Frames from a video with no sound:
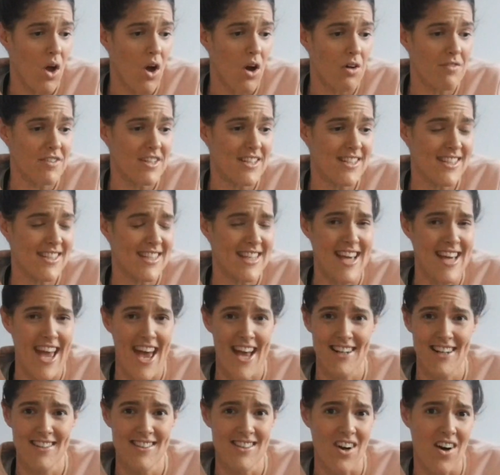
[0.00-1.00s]
Obviously
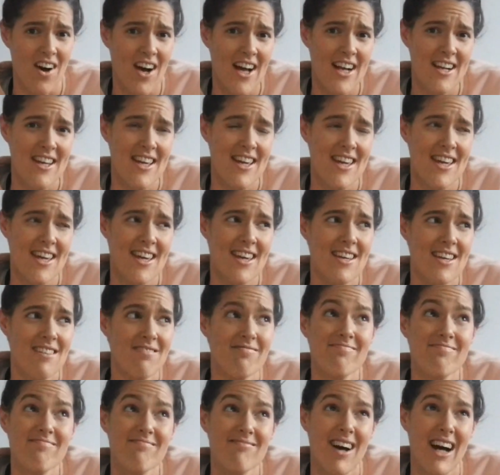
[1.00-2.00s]
anxiety,
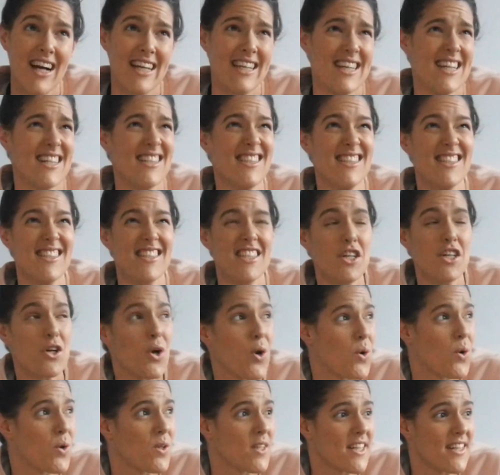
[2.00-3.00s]
I guess you
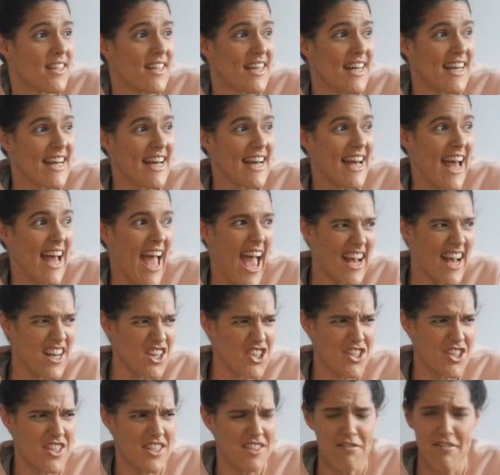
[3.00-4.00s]
call it.
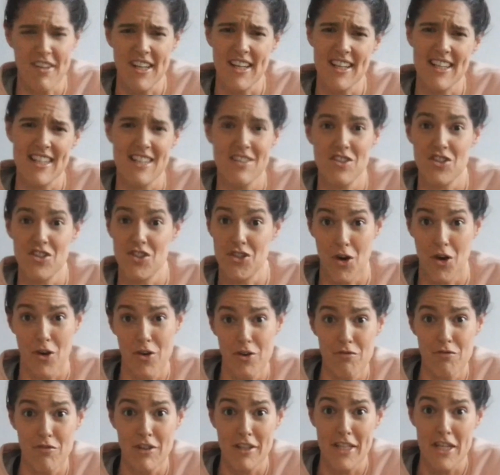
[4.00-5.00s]
Anxious feelings
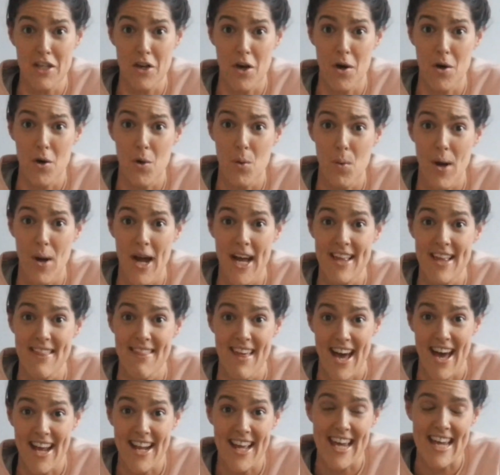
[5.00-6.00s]
don't really go away
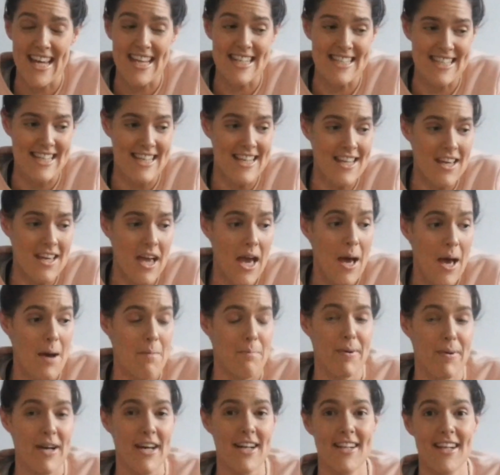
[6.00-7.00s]
that easy,
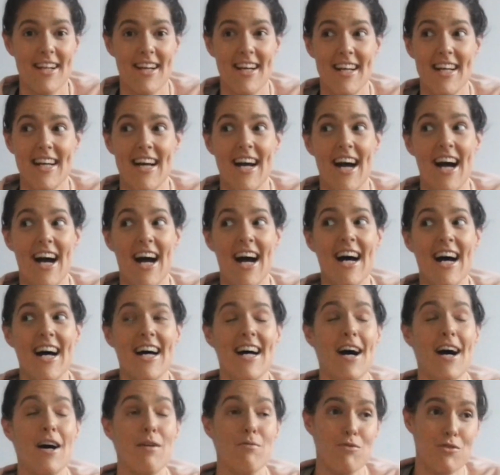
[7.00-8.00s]
but
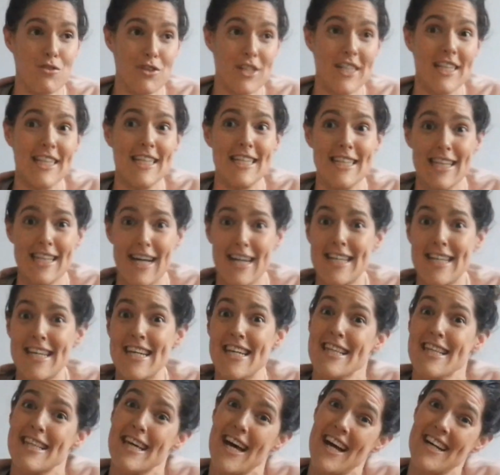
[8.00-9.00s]
I'm really
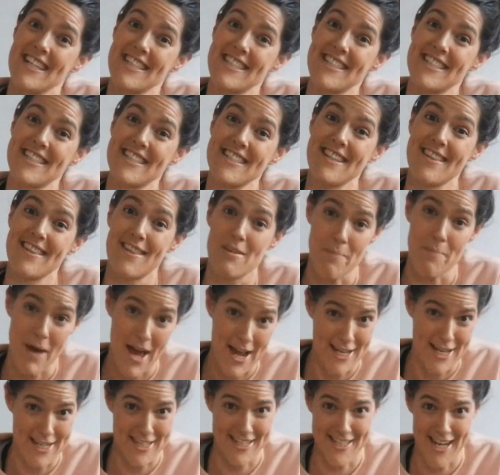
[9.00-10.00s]
lucky that the
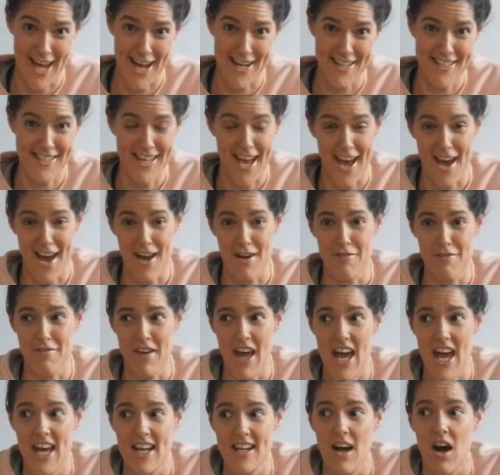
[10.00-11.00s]
panic attacks have,
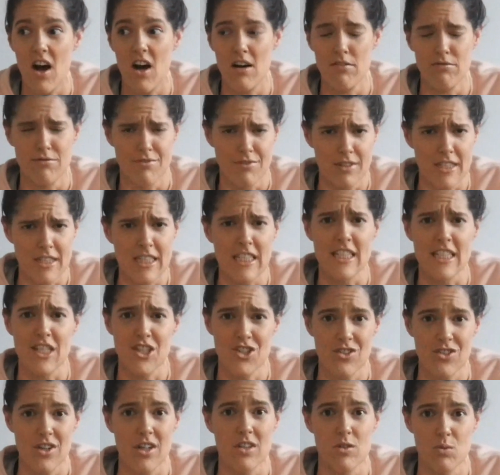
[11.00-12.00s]
and I've really
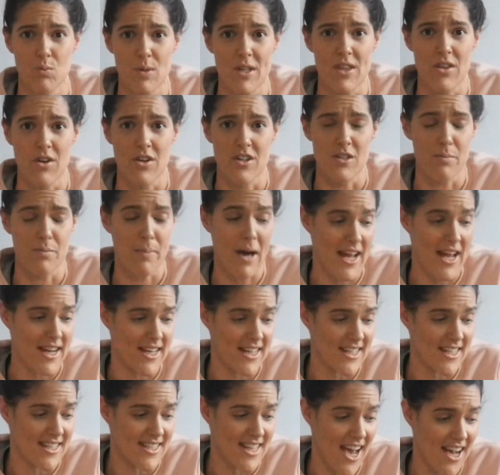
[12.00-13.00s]
struggled with those
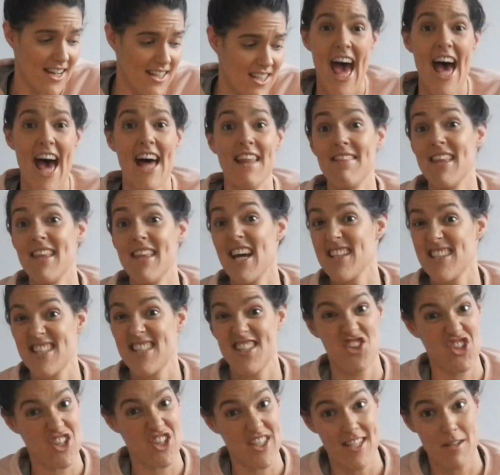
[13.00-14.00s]
panic attacks. And
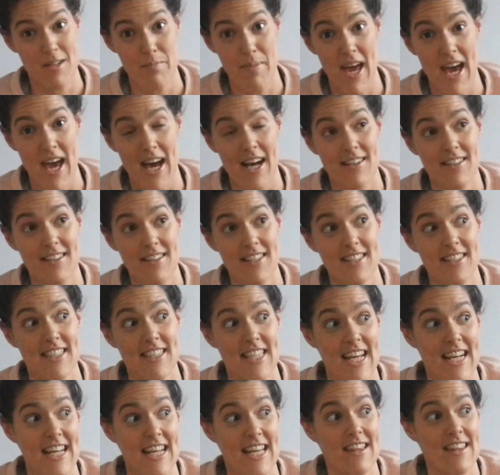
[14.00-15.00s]
that's just about
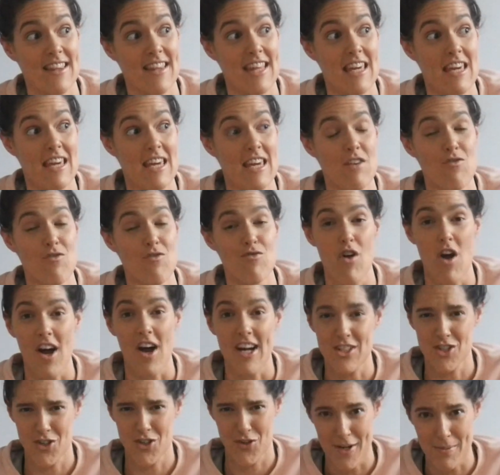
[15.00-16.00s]
getting the
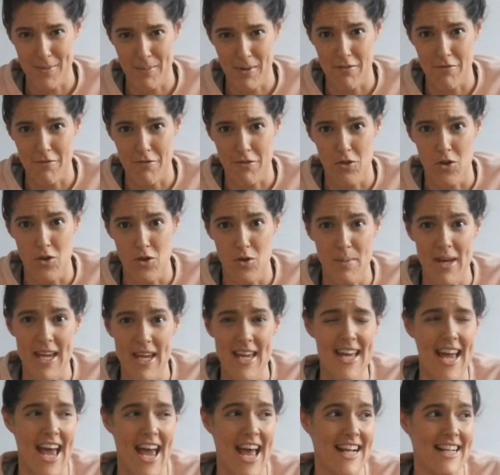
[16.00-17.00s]
right treatment for
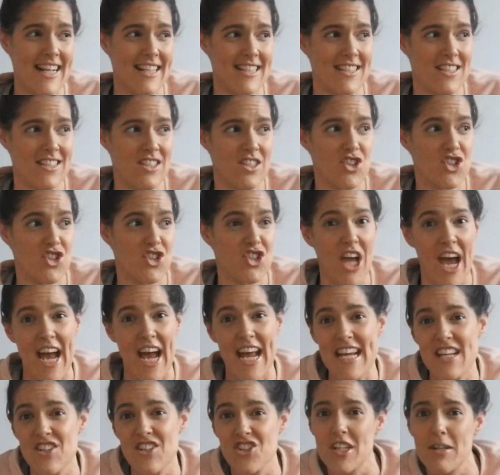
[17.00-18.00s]
me and
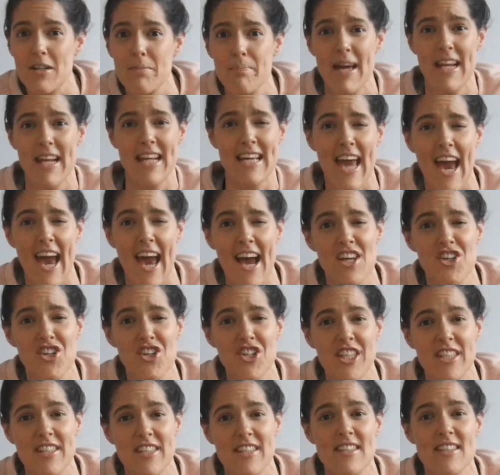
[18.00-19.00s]
changing
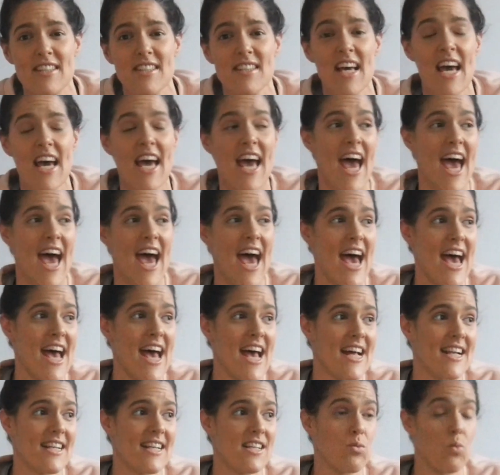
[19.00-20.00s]
medications
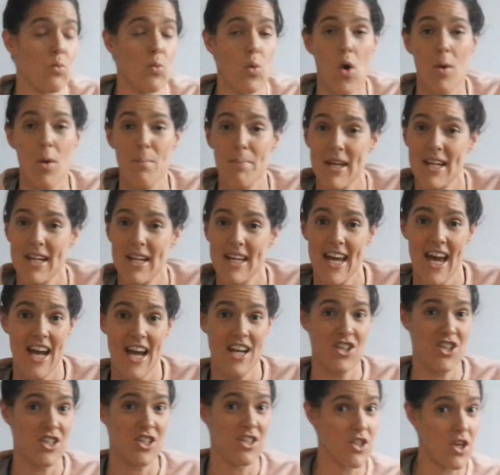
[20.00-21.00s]
and what
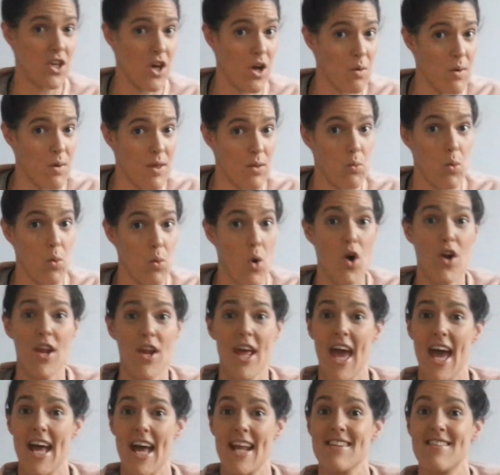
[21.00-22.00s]
medications go with
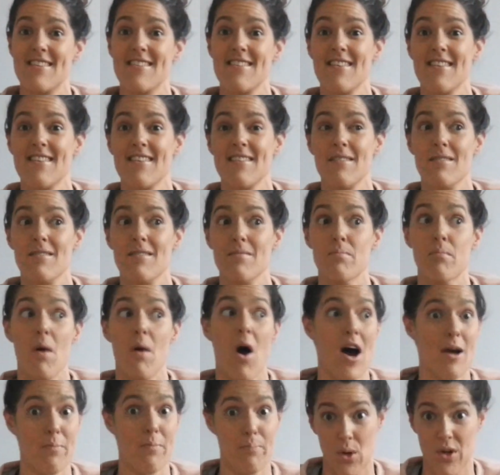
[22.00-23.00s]
what and
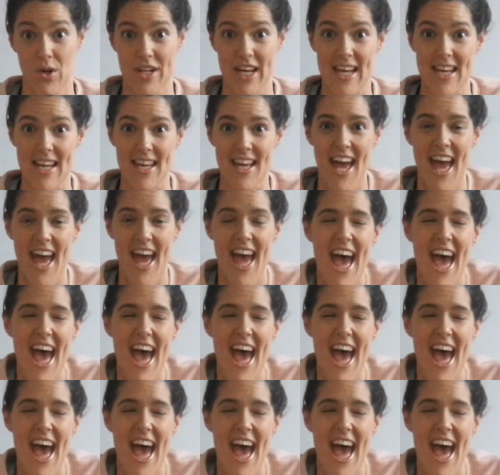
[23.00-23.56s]
my body.